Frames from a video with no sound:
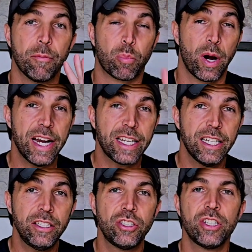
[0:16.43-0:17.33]

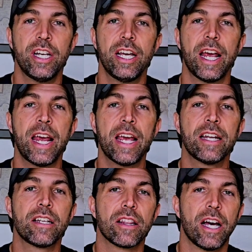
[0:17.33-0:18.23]
breakage,
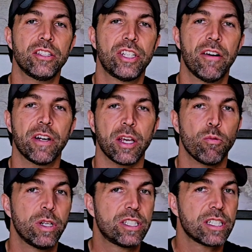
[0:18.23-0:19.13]
and longevity,
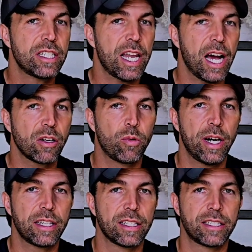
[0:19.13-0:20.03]
which is not
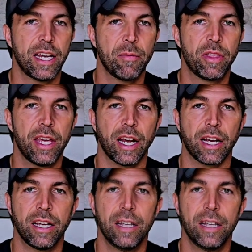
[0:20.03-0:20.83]
quite the same thing.